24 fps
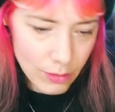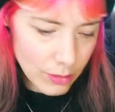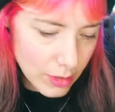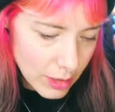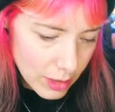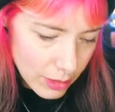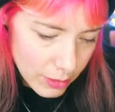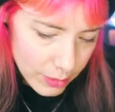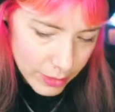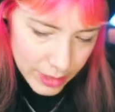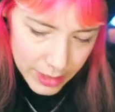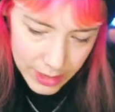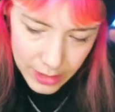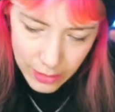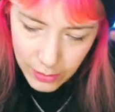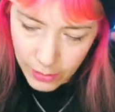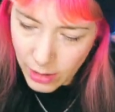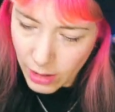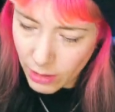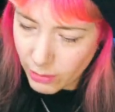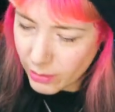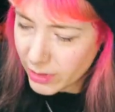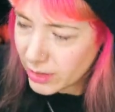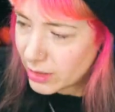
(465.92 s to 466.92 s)
While
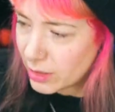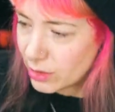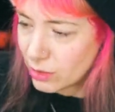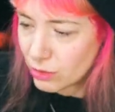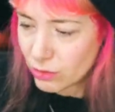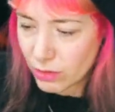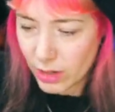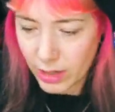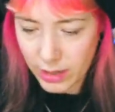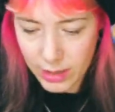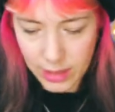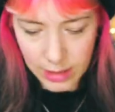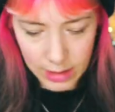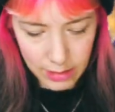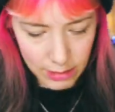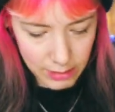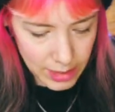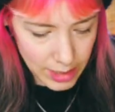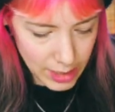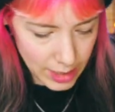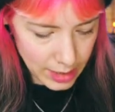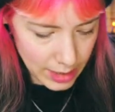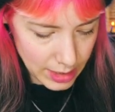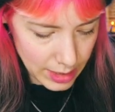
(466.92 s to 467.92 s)
we're distracted, I'll
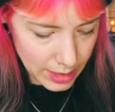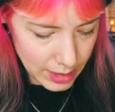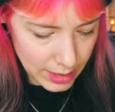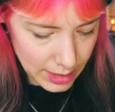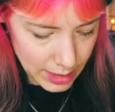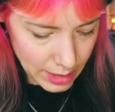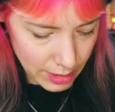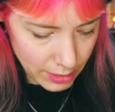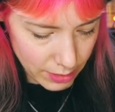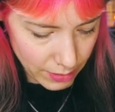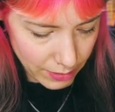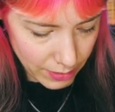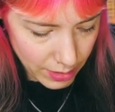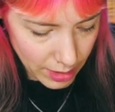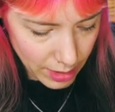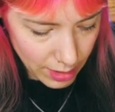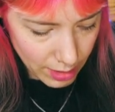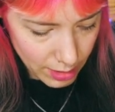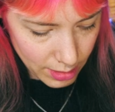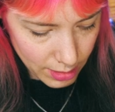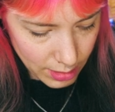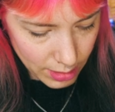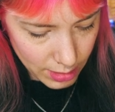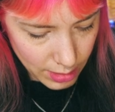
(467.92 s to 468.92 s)
take this out of
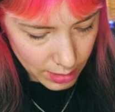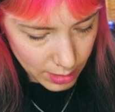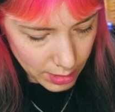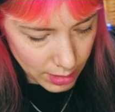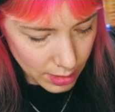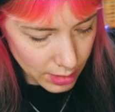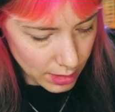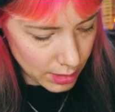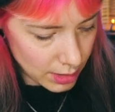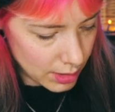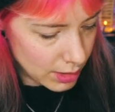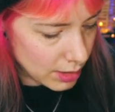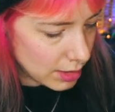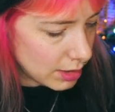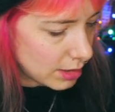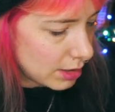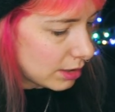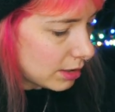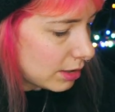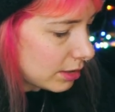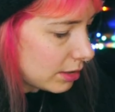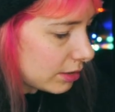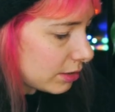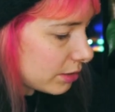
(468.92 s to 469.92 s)
here
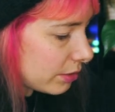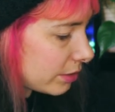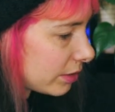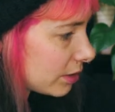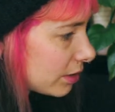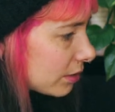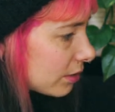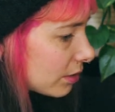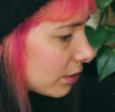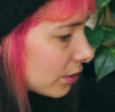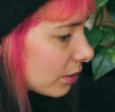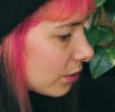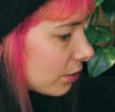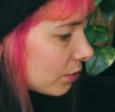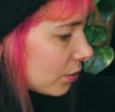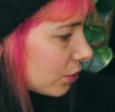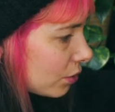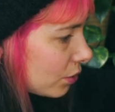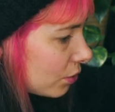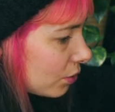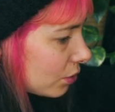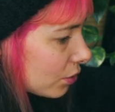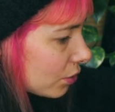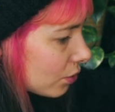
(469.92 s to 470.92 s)
so it doesn't go
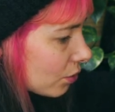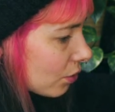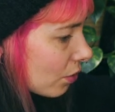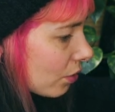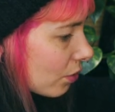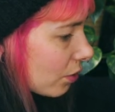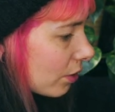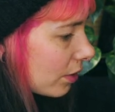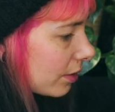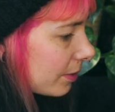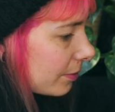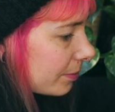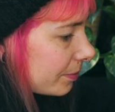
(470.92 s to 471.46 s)
too strong.